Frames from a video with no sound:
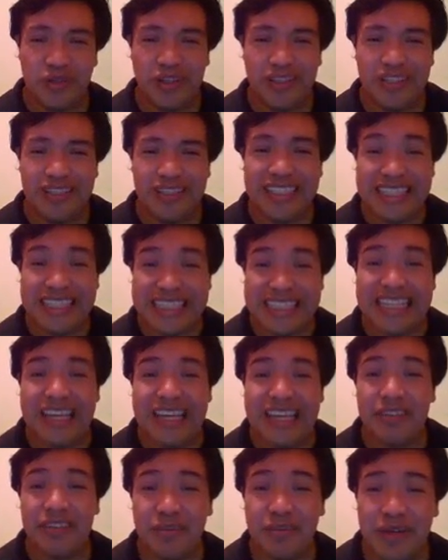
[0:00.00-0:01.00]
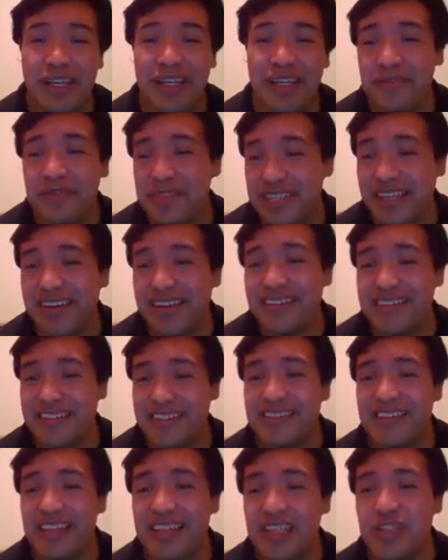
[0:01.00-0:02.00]
but in affirmative
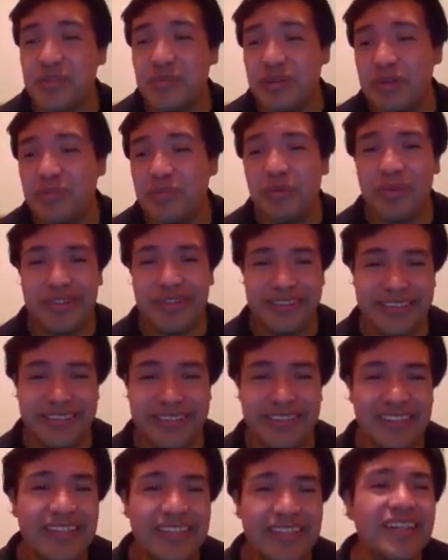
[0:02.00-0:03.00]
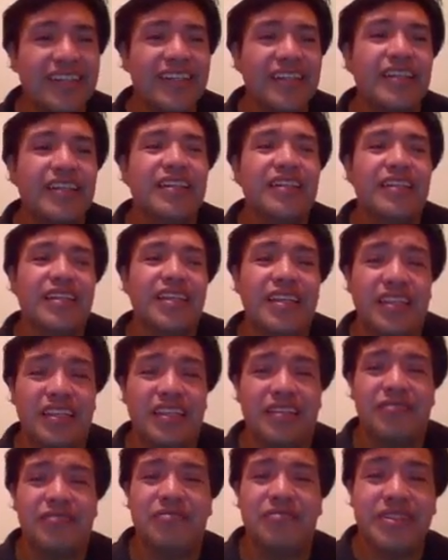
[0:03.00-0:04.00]
sentences. That is very important.
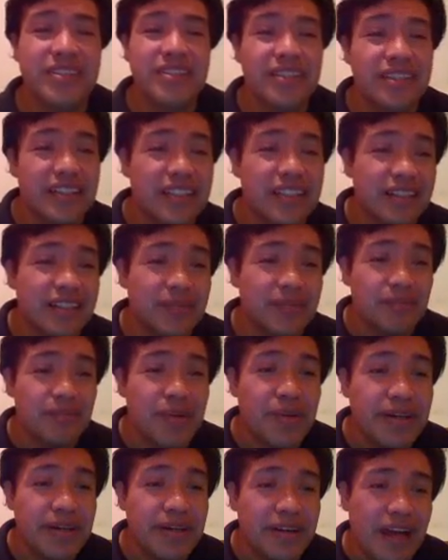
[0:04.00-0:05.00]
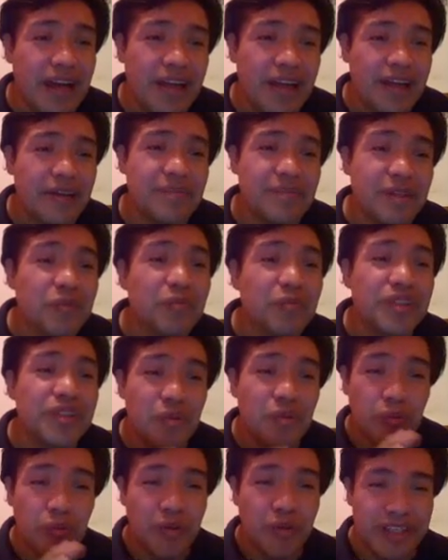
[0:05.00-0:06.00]
When when
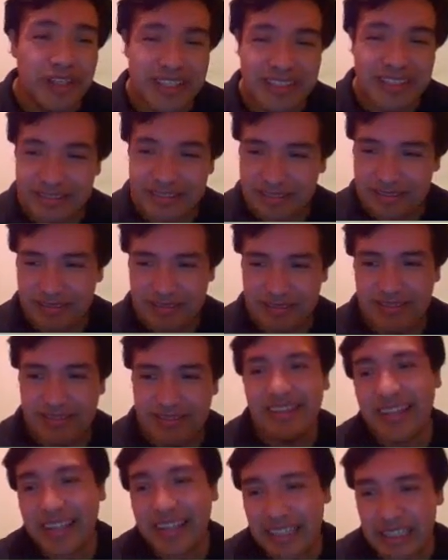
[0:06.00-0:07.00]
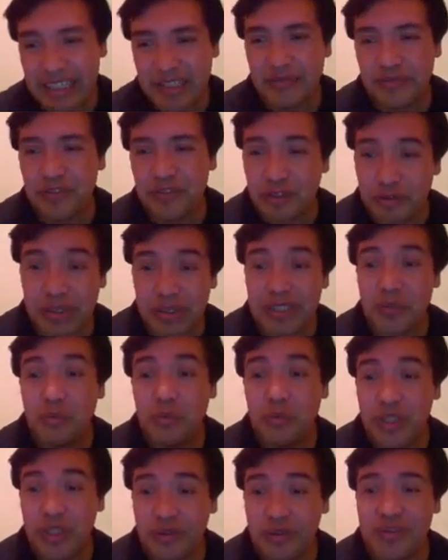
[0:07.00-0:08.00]
the word is negative, normally
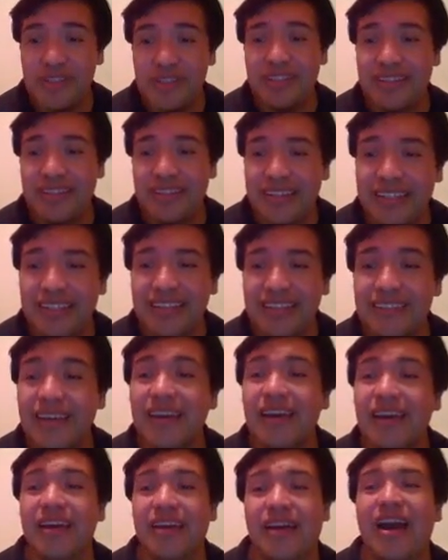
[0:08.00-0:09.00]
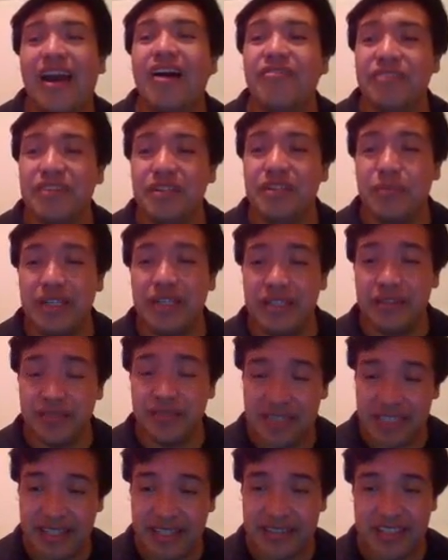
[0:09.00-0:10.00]
we use it in affirmative
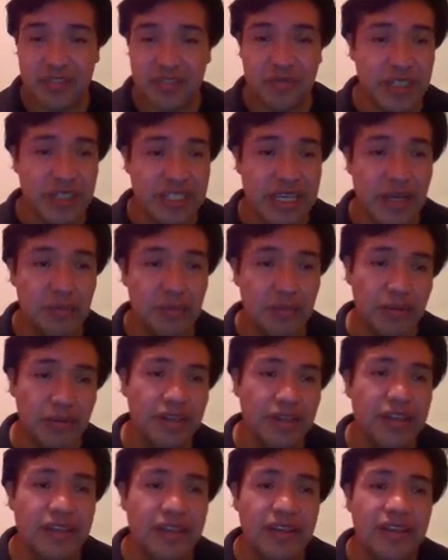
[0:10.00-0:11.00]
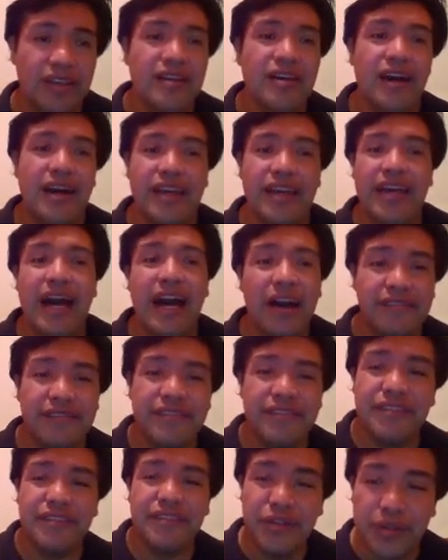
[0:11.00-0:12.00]
sentences. For example, I have
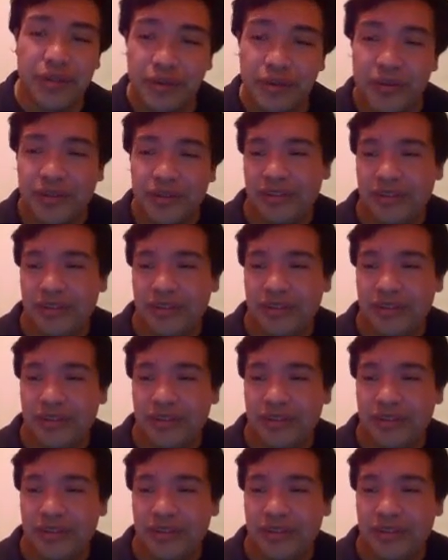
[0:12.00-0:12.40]
no